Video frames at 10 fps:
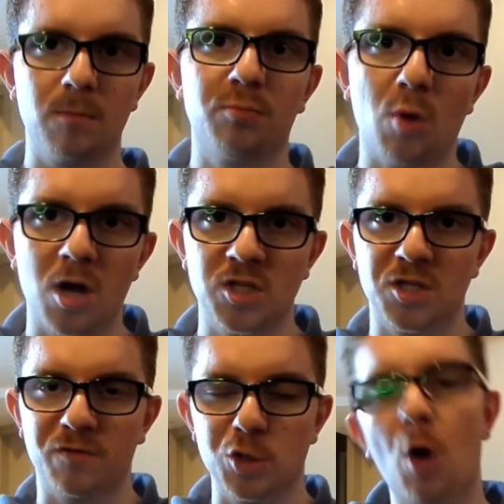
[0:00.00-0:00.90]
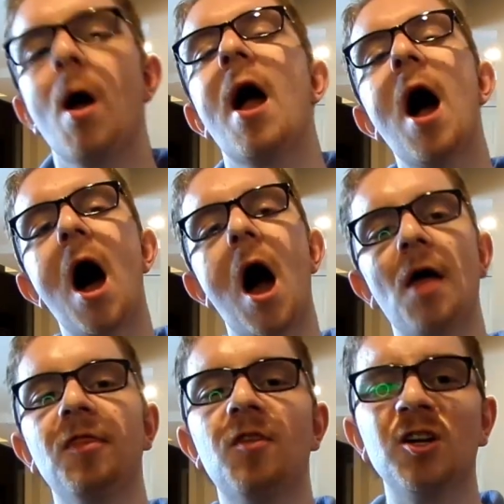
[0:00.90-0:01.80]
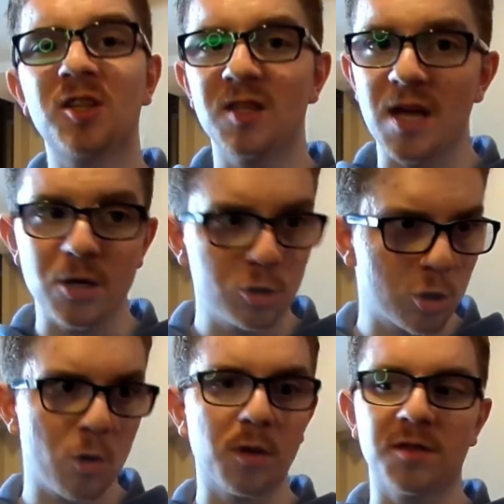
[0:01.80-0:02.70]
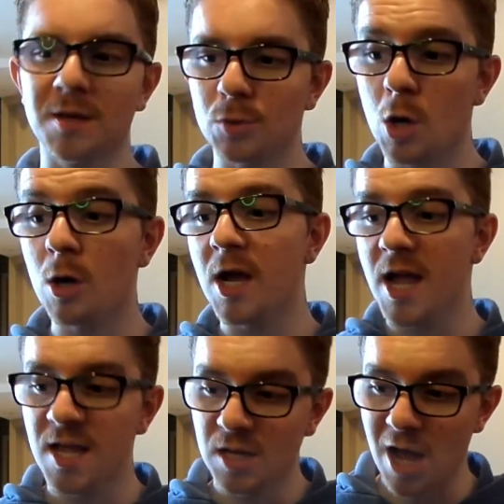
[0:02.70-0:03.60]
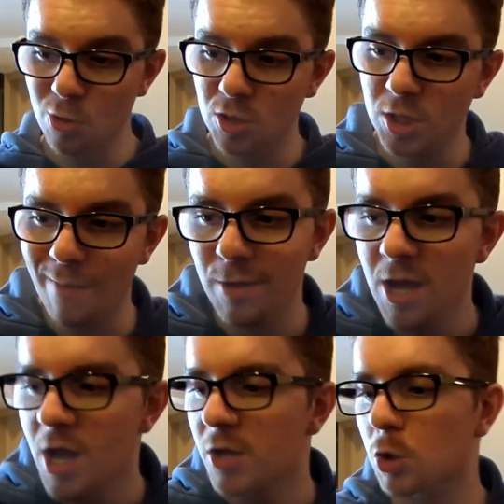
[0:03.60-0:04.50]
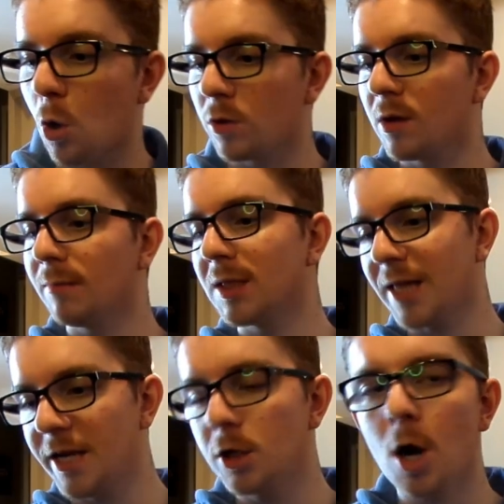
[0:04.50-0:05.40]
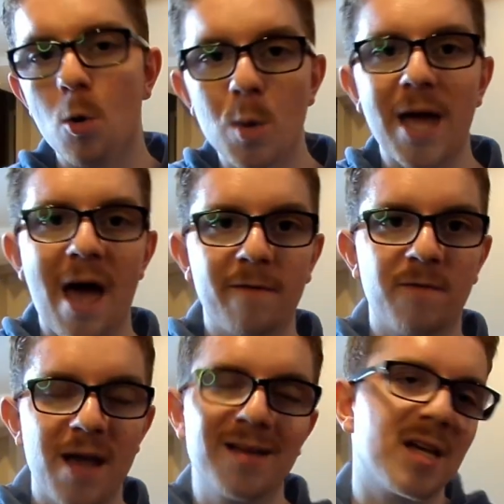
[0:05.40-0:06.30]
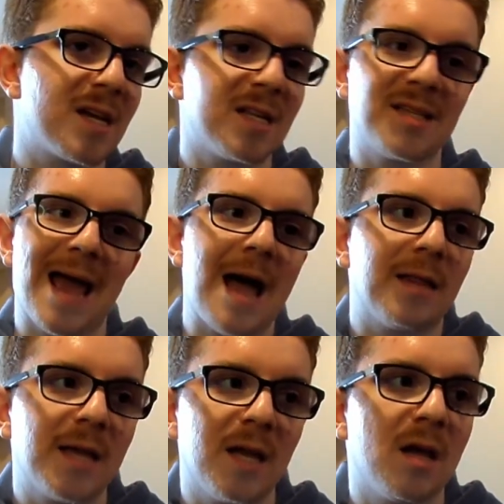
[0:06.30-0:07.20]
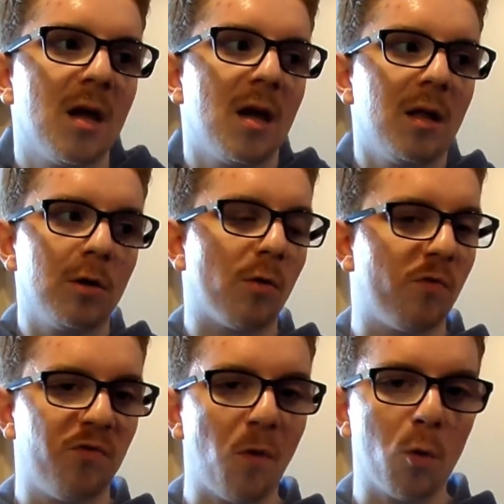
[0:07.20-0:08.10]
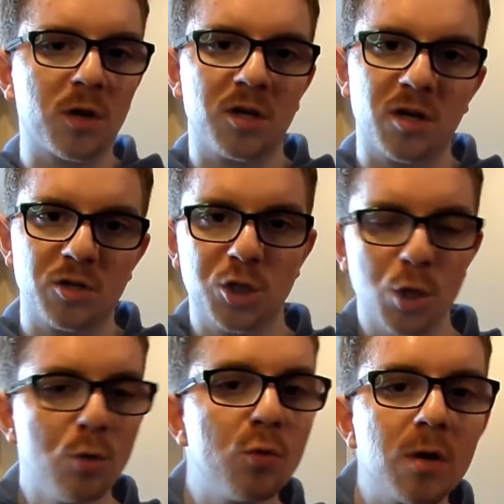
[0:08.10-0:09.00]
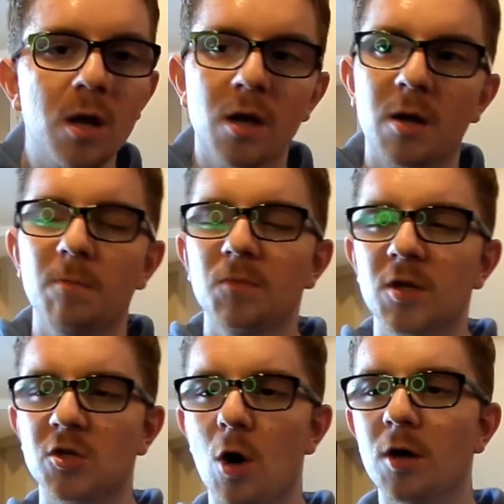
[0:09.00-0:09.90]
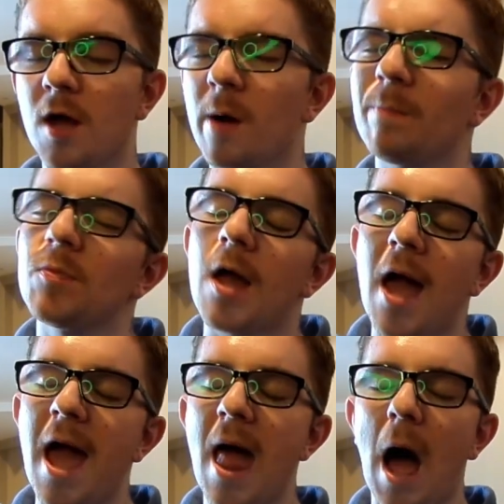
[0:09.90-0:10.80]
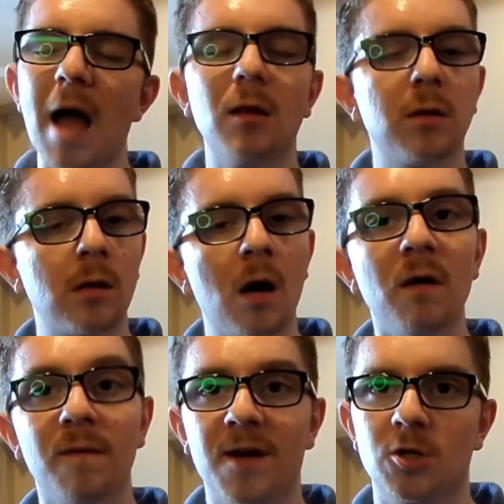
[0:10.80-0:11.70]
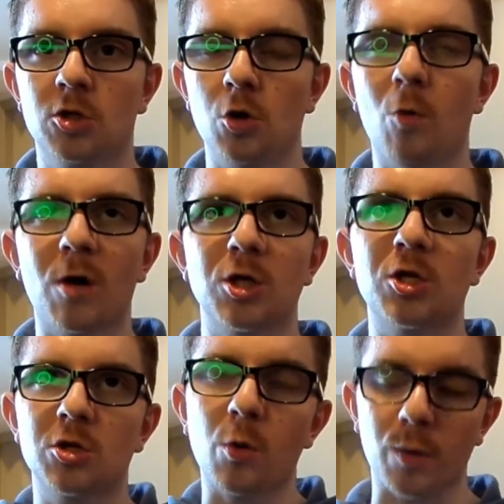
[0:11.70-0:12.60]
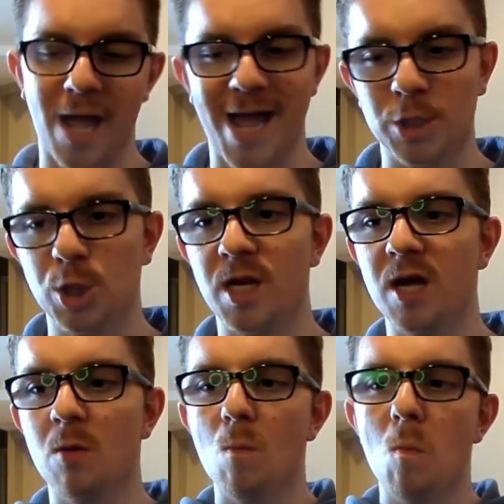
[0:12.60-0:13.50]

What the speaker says: process of the show. The intro, the theme song, is, I looked it up, it's called the Melendo Cafe. It's like an Italian little folk tune song there. And I love it so much. It's so catchy